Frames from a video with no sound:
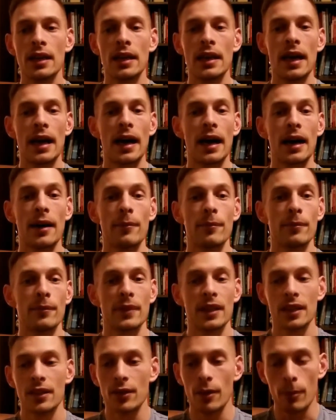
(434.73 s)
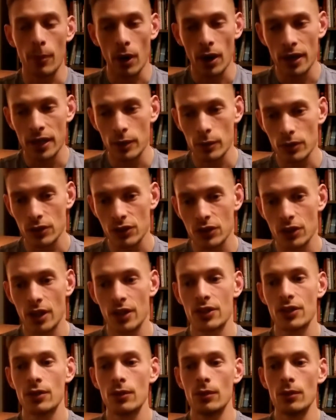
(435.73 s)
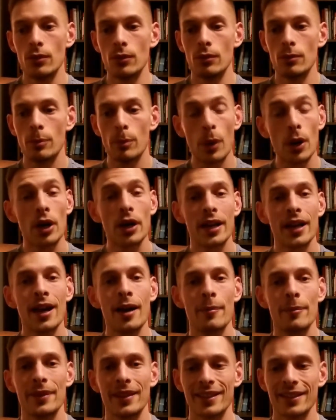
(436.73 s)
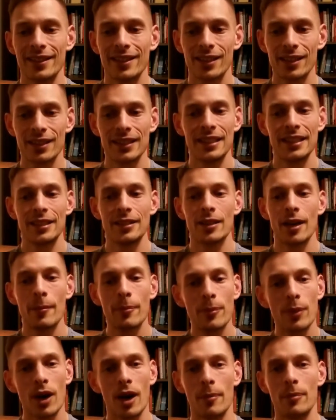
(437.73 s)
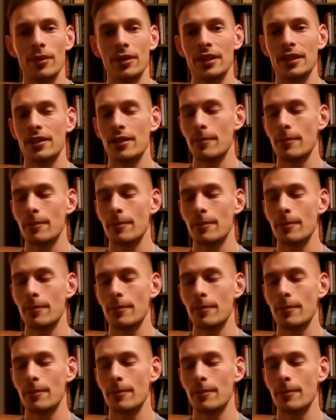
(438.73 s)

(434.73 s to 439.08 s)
The body will start to perk up and clean up properly.